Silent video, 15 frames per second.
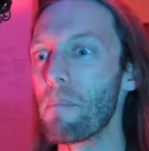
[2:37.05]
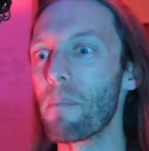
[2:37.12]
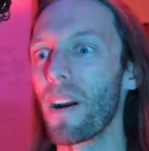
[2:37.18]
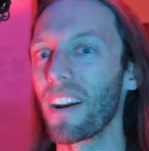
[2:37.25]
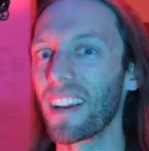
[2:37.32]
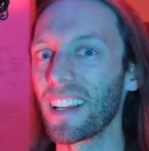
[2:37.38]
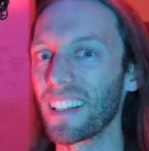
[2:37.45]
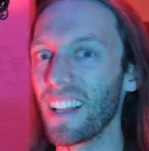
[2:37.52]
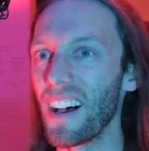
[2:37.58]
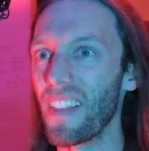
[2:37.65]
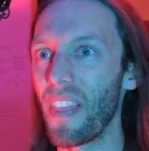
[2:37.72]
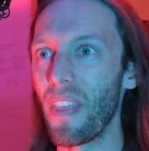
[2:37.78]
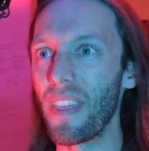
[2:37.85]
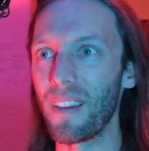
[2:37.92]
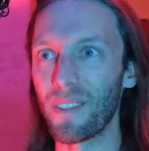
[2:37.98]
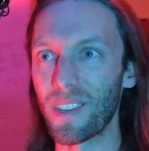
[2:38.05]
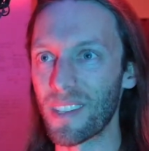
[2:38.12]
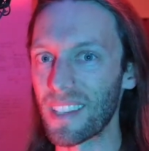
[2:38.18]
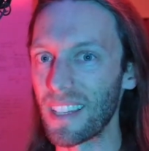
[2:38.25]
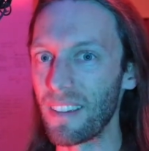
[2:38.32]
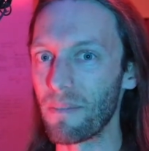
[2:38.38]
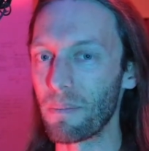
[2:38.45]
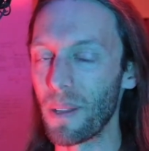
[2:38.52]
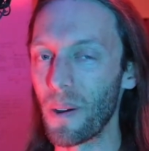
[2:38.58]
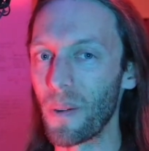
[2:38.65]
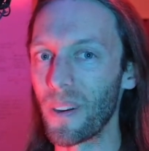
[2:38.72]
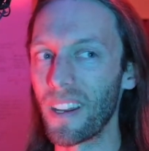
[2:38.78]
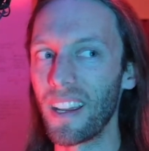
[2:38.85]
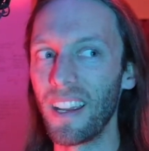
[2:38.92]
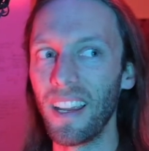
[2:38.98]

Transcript: parking lot that they've just leaf blown.